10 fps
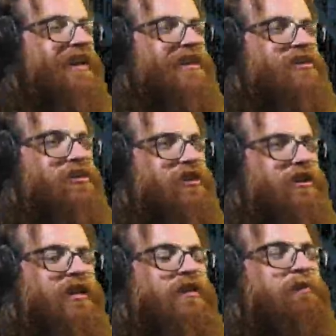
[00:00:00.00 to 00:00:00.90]
in your
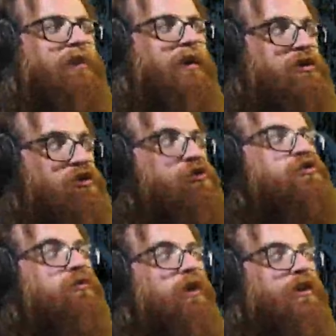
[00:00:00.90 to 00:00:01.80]
shirt, but
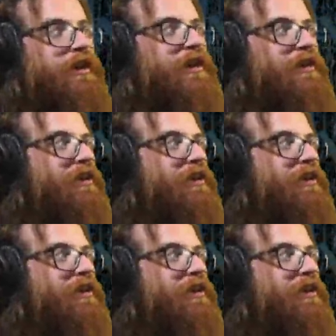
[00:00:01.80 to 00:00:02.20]
choose one or the other.